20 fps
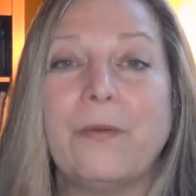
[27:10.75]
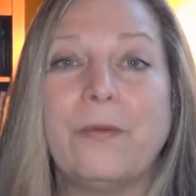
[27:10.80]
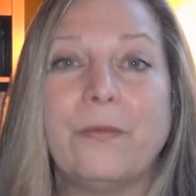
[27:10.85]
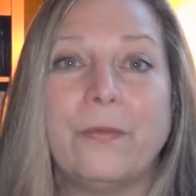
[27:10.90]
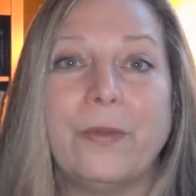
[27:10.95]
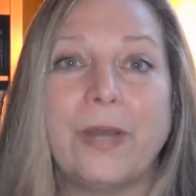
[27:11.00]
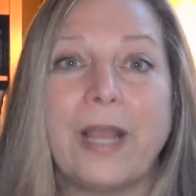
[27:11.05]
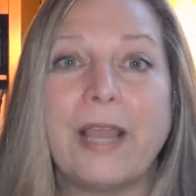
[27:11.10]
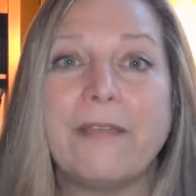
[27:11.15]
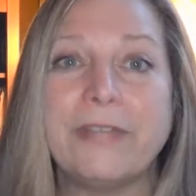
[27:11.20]

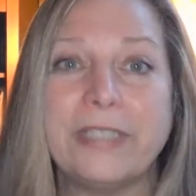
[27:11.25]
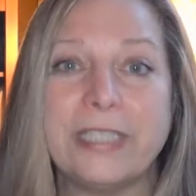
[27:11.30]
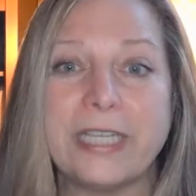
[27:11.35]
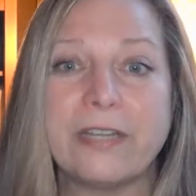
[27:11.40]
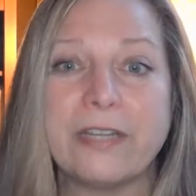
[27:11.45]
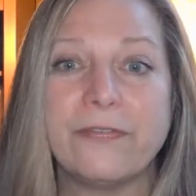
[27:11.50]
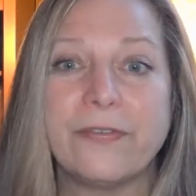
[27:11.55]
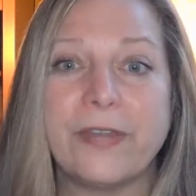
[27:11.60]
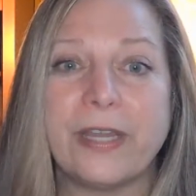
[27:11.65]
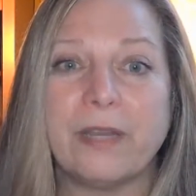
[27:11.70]
What I've
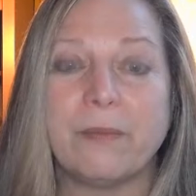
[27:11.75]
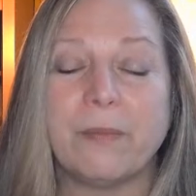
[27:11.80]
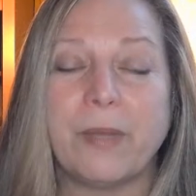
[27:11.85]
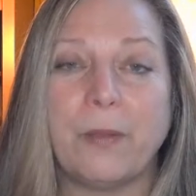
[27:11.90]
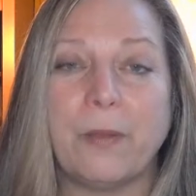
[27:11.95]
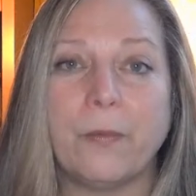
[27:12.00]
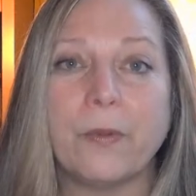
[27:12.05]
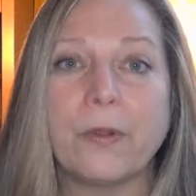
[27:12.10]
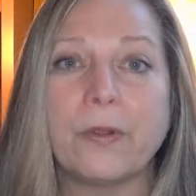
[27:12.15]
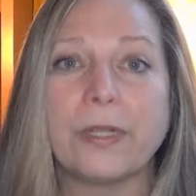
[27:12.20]
identified in my
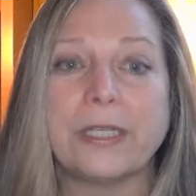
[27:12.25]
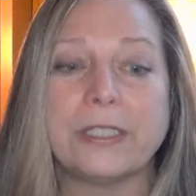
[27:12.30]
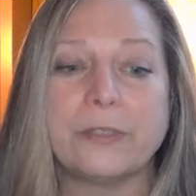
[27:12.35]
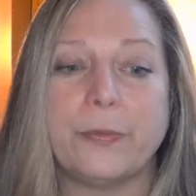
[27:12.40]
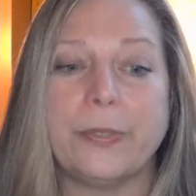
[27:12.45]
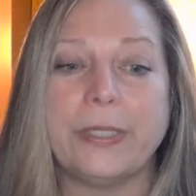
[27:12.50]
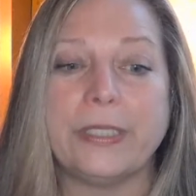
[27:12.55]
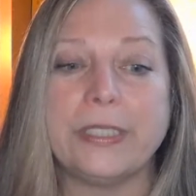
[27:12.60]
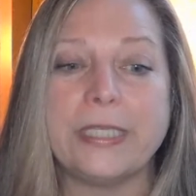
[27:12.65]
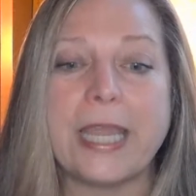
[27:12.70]
work is
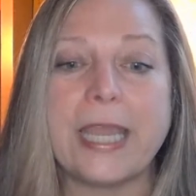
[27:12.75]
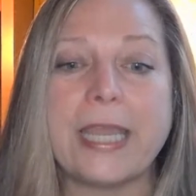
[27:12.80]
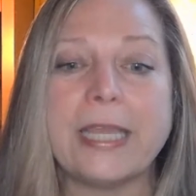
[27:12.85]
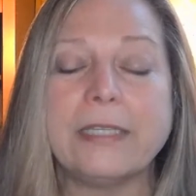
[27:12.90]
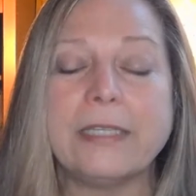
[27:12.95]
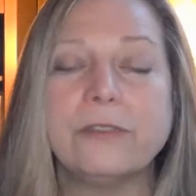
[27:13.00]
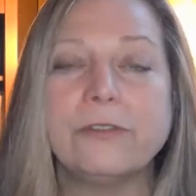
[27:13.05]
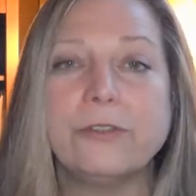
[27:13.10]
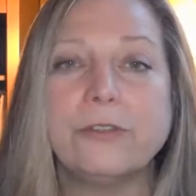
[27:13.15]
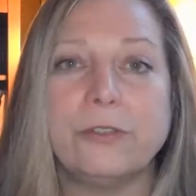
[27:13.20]
we
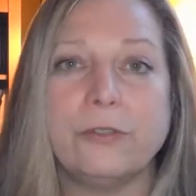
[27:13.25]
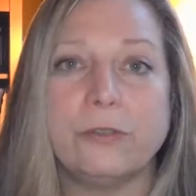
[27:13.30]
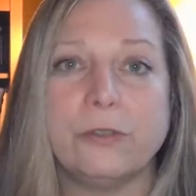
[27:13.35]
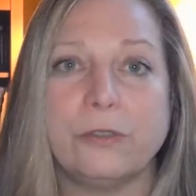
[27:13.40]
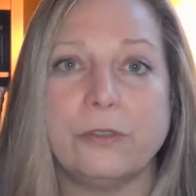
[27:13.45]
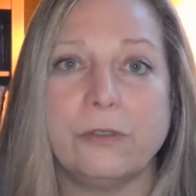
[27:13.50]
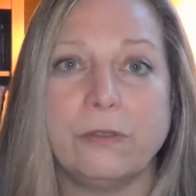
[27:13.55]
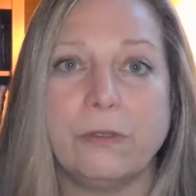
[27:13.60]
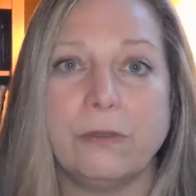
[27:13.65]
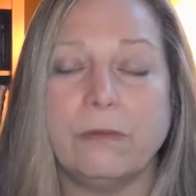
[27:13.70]
tend to
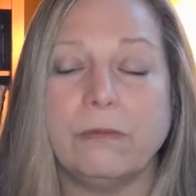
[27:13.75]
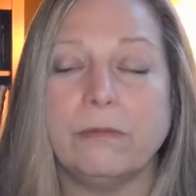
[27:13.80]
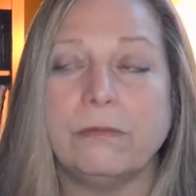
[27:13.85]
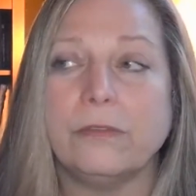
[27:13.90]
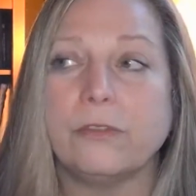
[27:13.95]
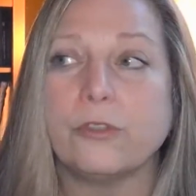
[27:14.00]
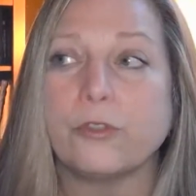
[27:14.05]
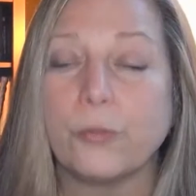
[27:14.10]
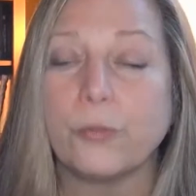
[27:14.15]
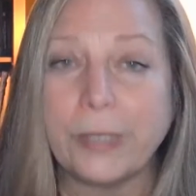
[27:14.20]

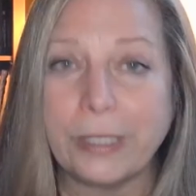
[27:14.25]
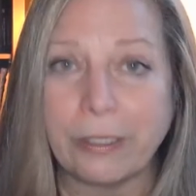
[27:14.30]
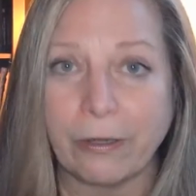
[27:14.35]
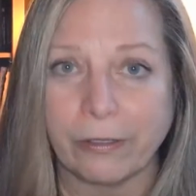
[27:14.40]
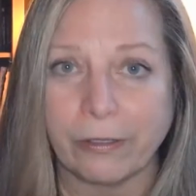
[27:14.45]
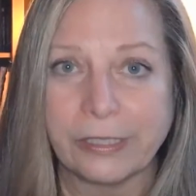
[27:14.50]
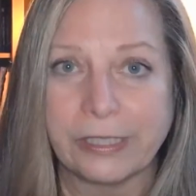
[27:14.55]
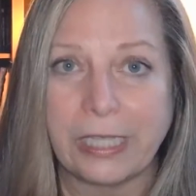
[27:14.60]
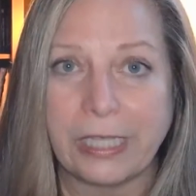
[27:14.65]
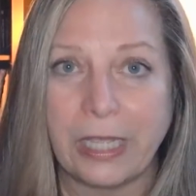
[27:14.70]
treat
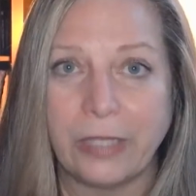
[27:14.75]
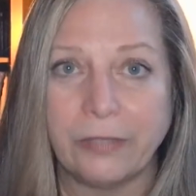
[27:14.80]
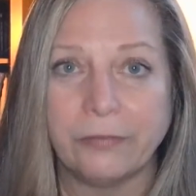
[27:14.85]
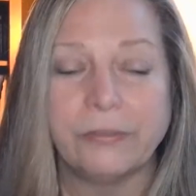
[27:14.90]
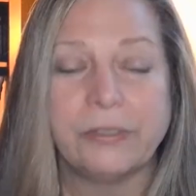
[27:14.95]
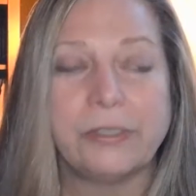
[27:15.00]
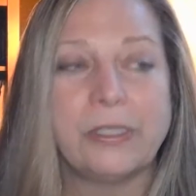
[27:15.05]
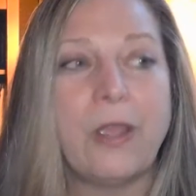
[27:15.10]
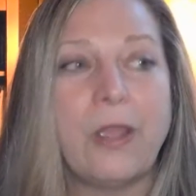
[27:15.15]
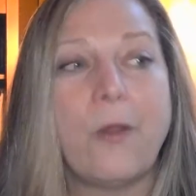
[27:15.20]

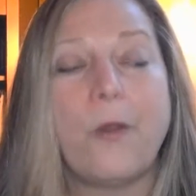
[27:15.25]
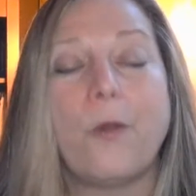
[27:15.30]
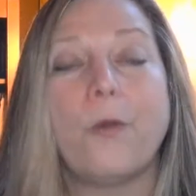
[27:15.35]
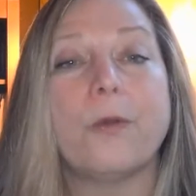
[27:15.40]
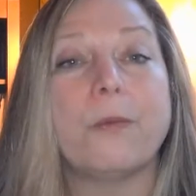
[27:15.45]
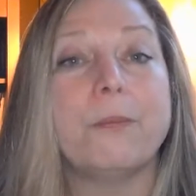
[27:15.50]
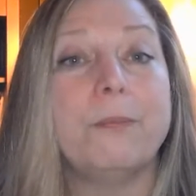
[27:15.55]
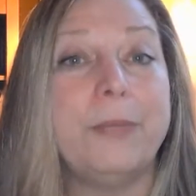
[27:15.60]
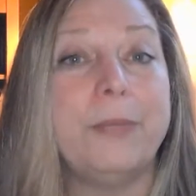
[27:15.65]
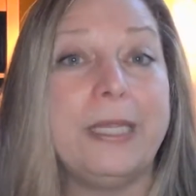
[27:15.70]
ourselves
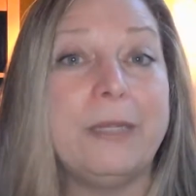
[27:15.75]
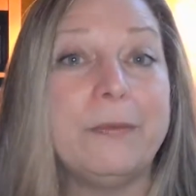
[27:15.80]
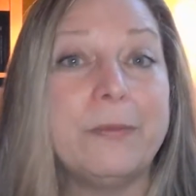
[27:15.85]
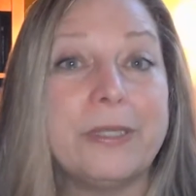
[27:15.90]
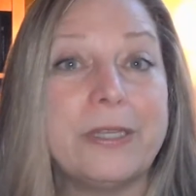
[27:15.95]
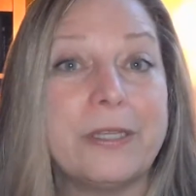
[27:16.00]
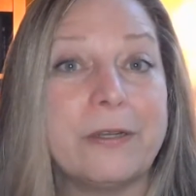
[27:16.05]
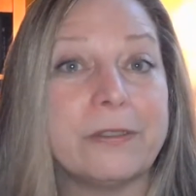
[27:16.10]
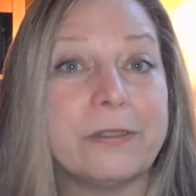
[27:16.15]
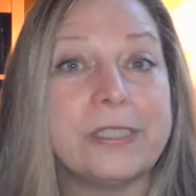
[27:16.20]
or be
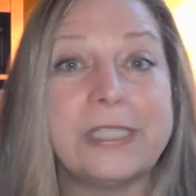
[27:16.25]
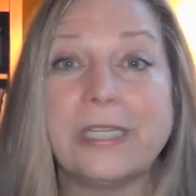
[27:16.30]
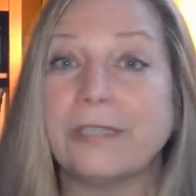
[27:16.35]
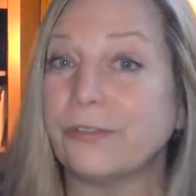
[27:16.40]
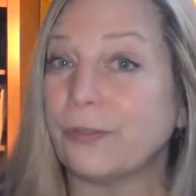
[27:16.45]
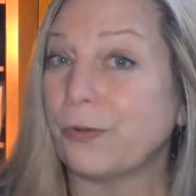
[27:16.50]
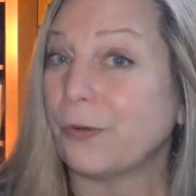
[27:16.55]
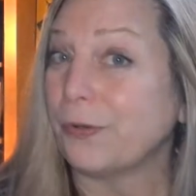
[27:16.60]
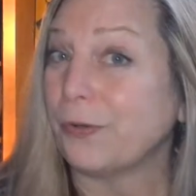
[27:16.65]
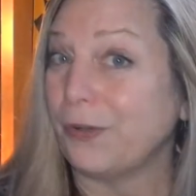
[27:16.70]
with ourselves
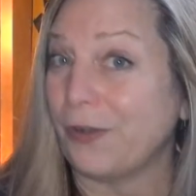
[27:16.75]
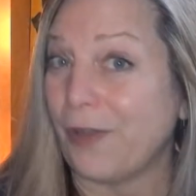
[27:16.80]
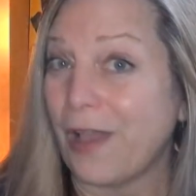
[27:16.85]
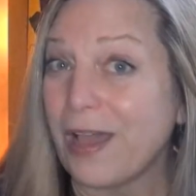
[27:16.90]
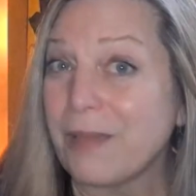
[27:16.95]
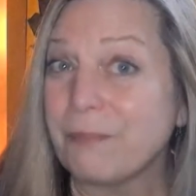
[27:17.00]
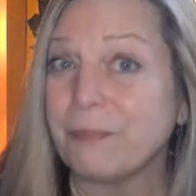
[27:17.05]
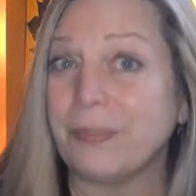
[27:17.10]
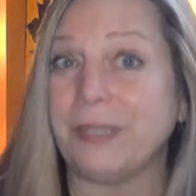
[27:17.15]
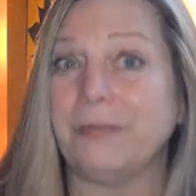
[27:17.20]
or
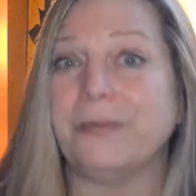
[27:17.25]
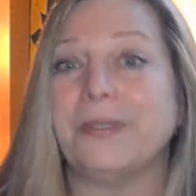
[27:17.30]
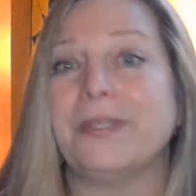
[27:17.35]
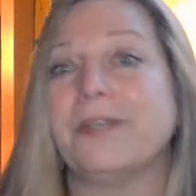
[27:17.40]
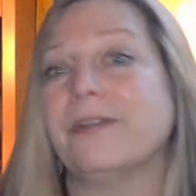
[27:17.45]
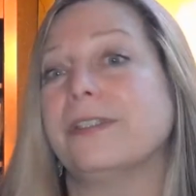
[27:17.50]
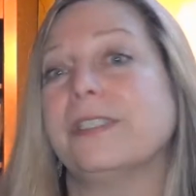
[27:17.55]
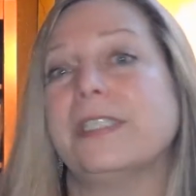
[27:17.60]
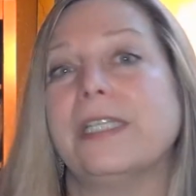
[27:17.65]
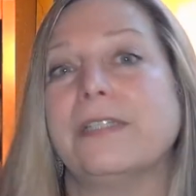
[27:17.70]
not be with
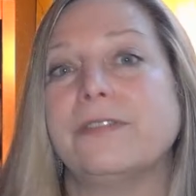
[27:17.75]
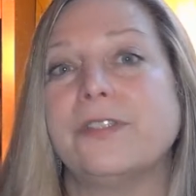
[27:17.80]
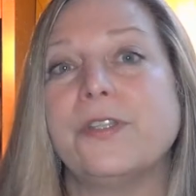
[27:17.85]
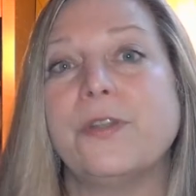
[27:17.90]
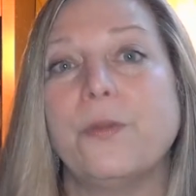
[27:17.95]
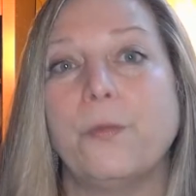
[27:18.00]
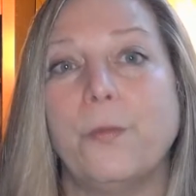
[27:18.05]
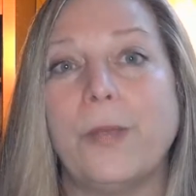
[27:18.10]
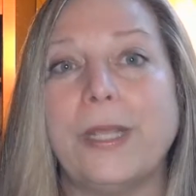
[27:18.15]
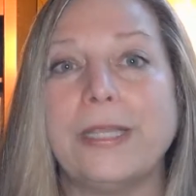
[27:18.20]
ourselves in
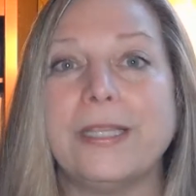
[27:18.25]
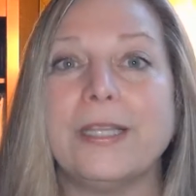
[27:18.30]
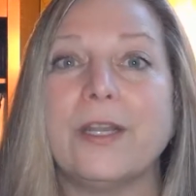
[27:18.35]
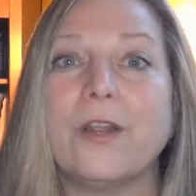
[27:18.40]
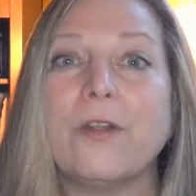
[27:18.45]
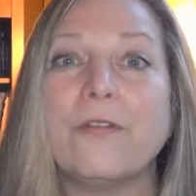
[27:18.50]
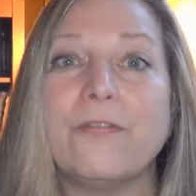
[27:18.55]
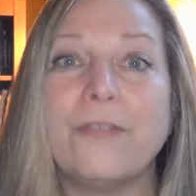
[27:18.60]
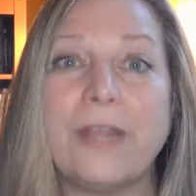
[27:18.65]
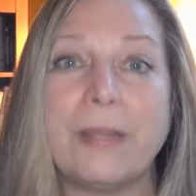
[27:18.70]
the way that
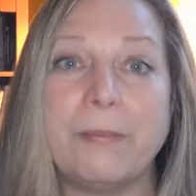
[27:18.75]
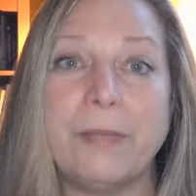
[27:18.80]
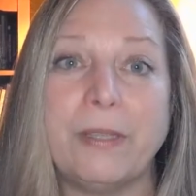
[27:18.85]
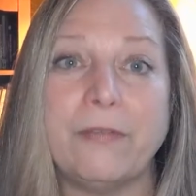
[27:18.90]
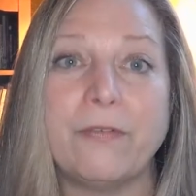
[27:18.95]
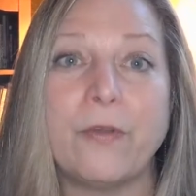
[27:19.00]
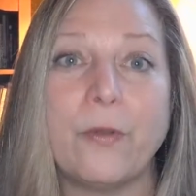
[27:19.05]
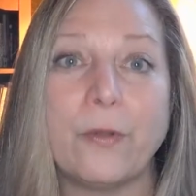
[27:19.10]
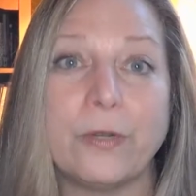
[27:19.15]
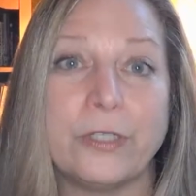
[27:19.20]
our family
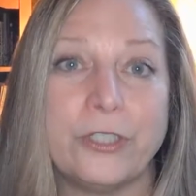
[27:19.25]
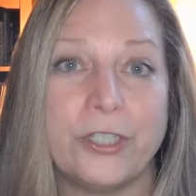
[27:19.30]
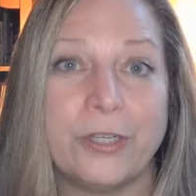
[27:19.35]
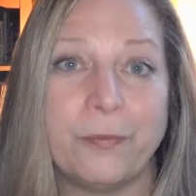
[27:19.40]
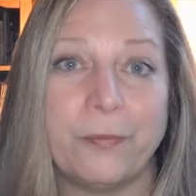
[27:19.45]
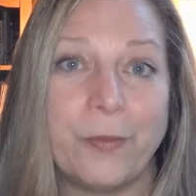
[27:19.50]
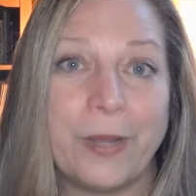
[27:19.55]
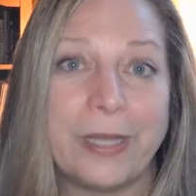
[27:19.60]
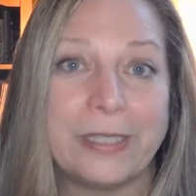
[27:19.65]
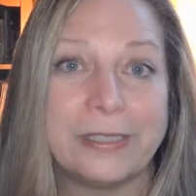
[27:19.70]
of
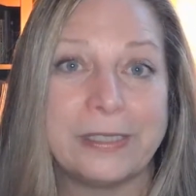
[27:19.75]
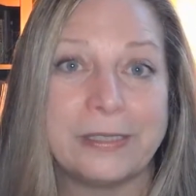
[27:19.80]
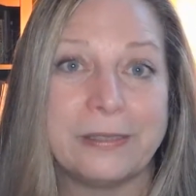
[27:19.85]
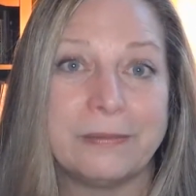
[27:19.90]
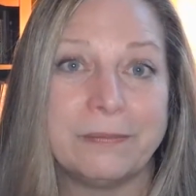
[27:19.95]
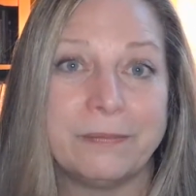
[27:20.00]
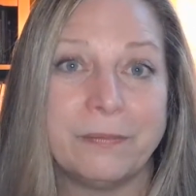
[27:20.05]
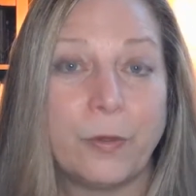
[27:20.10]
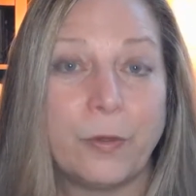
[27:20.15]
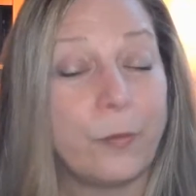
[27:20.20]
origin was
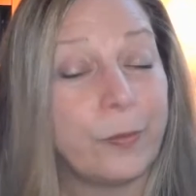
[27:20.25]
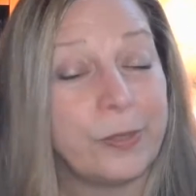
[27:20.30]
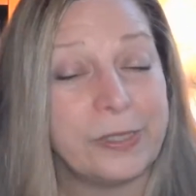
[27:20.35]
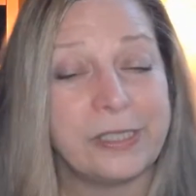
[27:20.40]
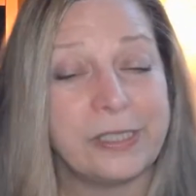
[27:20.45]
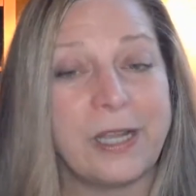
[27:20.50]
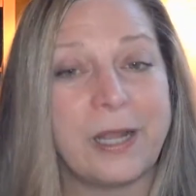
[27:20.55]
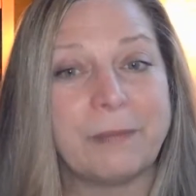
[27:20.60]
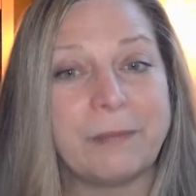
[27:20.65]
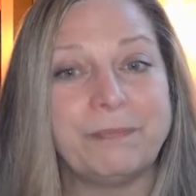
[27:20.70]
or was
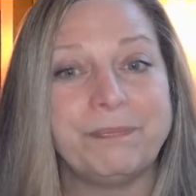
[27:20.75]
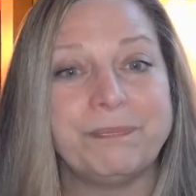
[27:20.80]
not.